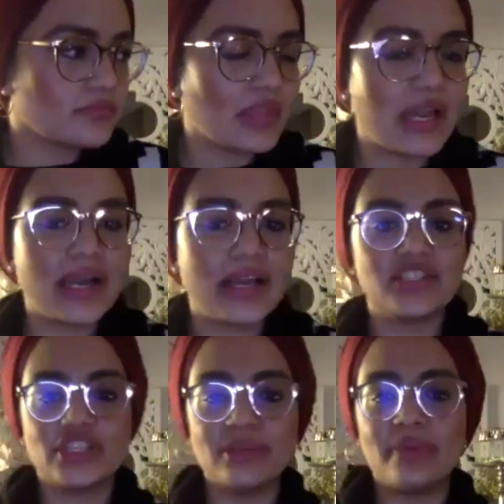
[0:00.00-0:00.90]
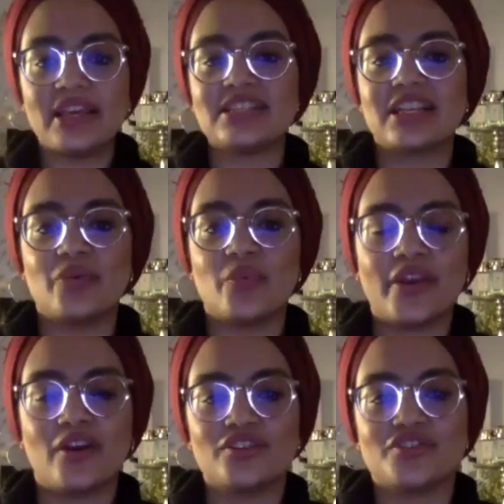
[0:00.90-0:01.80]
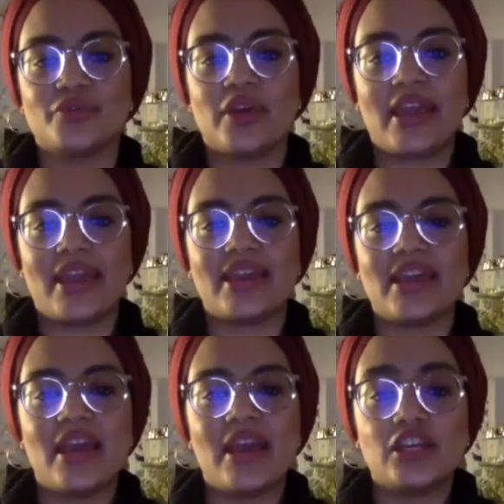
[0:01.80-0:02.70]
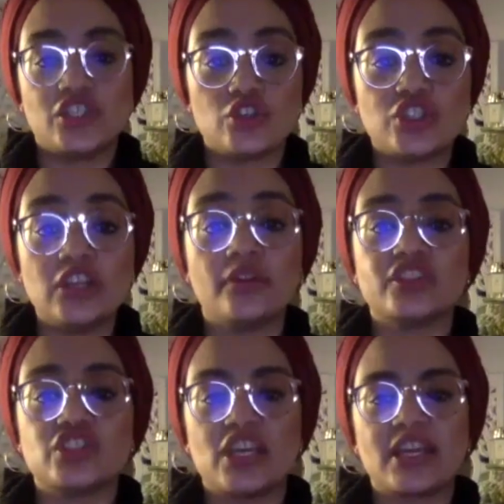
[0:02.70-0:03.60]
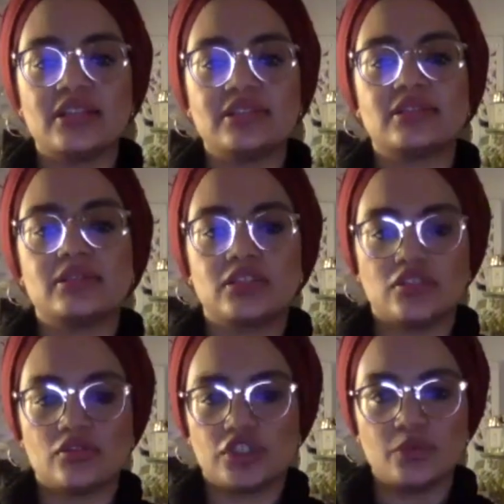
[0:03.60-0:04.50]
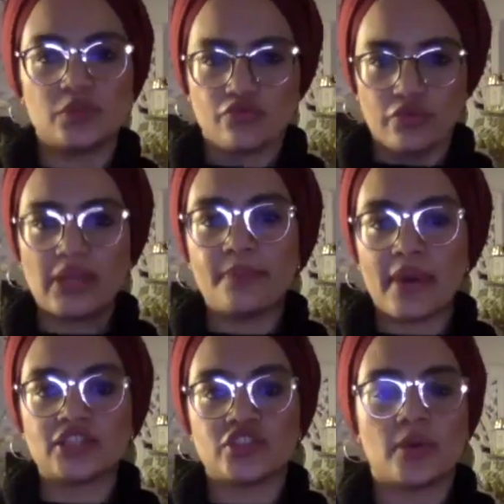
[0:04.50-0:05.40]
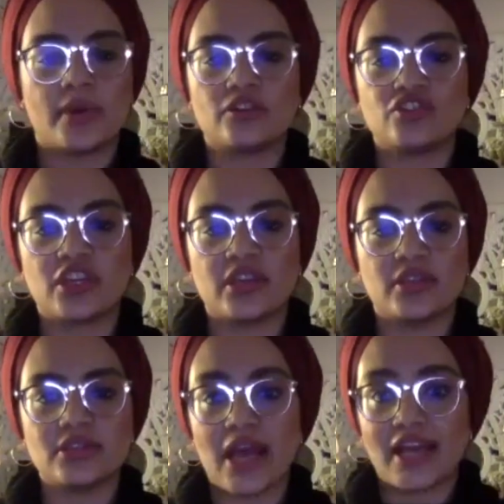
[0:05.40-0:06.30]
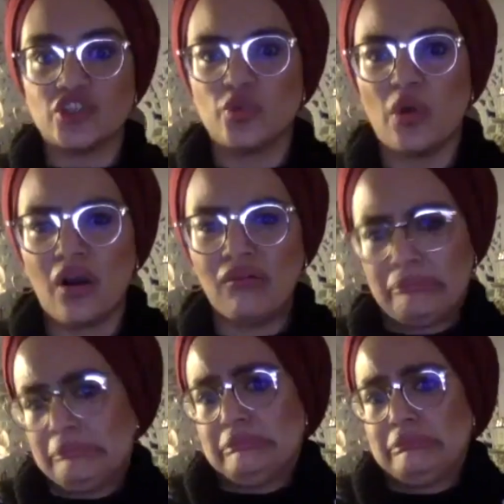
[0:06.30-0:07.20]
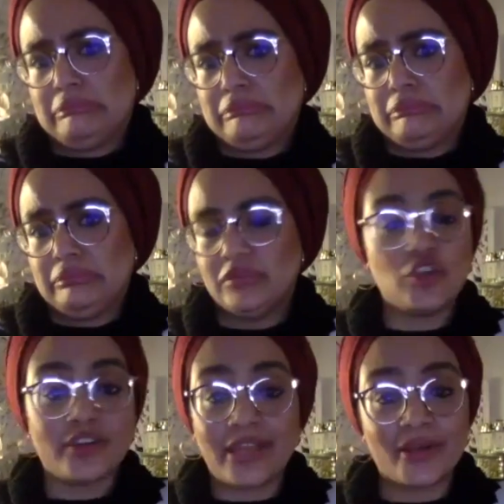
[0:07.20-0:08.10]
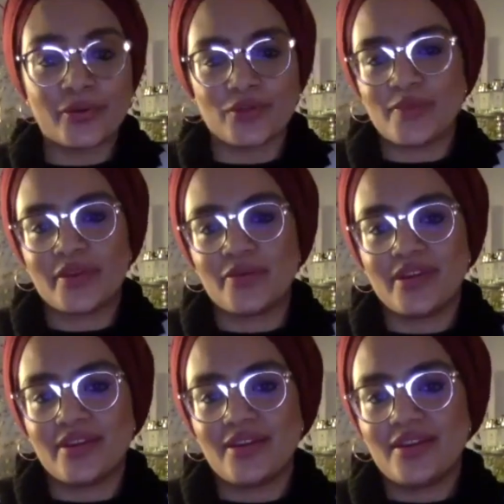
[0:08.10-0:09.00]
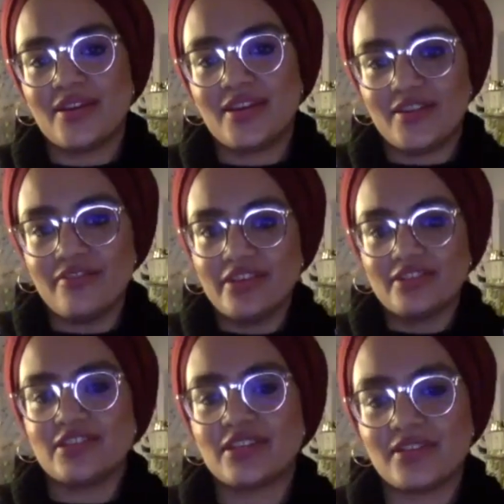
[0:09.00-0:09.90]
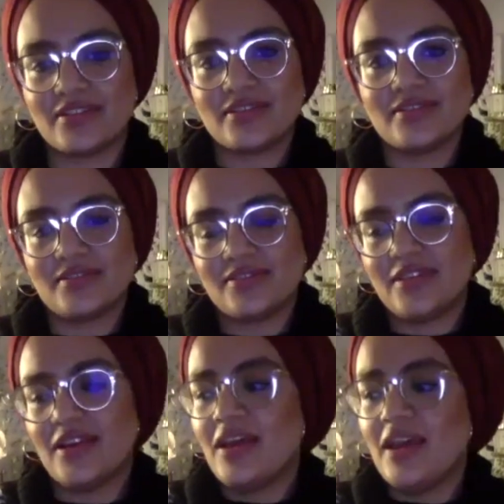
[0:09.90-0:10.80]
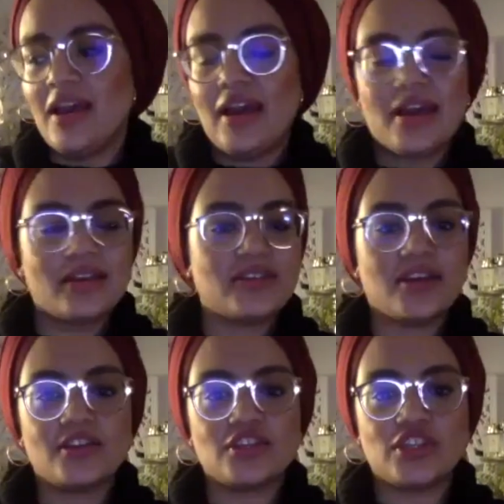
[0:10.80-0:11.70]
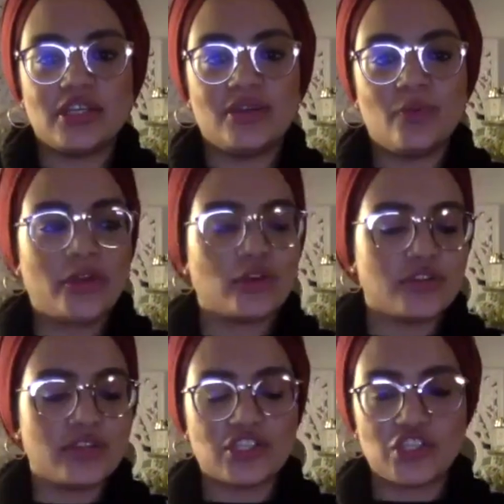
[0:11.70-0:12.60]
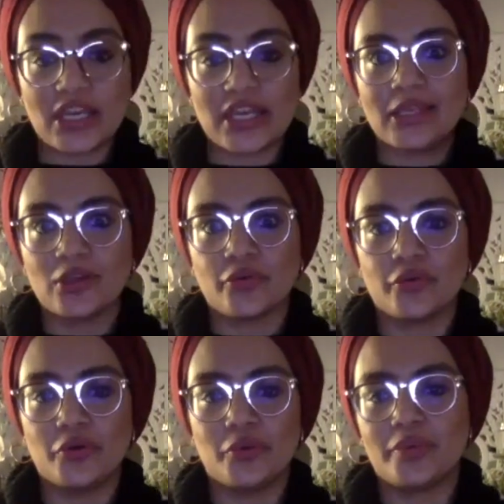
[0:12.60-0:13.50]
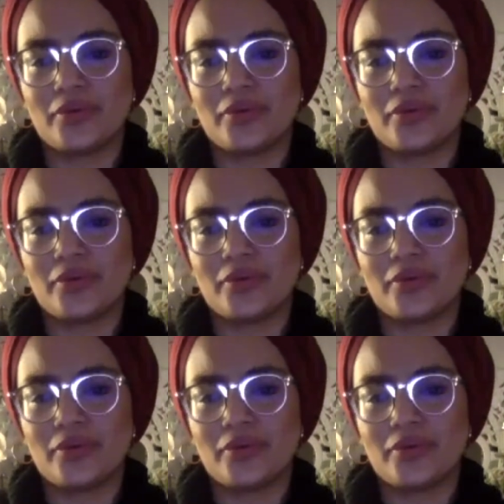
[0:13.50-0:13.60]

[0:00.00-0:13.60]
And she basically went on to so she loves chickens. So she was really passionate about chickens, as you are. Not Nando's, by the way. The real chickens. And she went onto this chicken group.